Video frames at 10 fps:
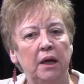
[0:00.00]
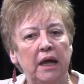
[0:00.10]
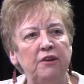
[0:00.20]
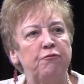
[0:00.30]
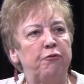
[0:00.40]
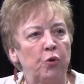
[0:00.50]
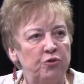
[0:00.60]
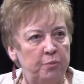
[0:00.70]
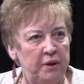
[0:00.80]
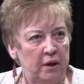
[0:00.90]

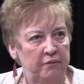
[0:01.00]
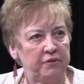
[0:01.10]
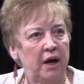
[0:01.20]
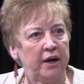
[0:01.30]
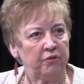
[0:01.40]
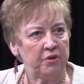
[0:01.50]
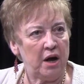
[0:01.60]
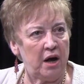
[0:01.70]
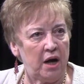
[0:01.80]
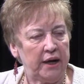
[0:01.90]
enforcement of
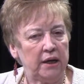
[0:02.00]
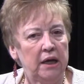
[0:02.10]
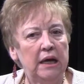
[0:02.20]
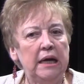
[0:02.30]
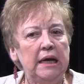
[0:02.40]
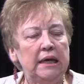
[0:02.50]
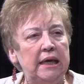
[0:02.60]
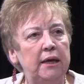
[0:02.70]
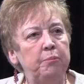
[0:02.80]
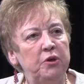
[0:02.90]
Title IX
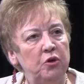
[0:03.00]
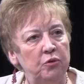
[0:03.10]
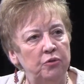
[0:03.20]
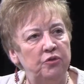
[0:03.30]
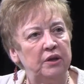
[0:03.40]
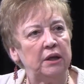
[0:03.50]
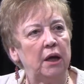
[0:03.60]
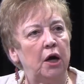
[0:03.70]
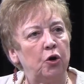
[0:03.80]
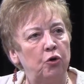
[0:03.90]
keep using
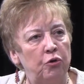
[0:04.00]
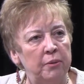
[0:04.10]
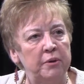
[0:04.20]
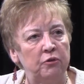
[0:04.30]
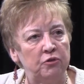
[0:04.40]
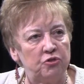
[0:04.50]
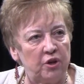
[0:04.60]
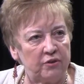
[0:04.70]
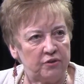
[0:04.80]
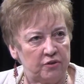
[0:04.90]
a criminal
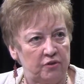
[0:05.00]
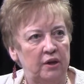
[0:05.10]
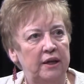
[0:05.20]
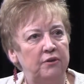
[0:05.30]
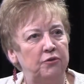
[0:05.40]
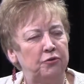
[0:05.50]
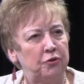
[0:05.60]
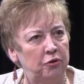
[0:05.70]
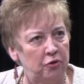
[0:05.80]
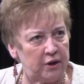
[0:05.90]
justice lens
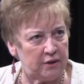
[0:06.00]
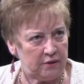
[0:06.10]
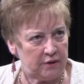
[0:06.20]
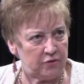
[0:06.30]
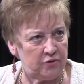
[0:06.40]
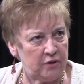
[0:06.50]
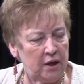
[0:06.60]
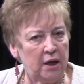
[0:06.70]
to look at this.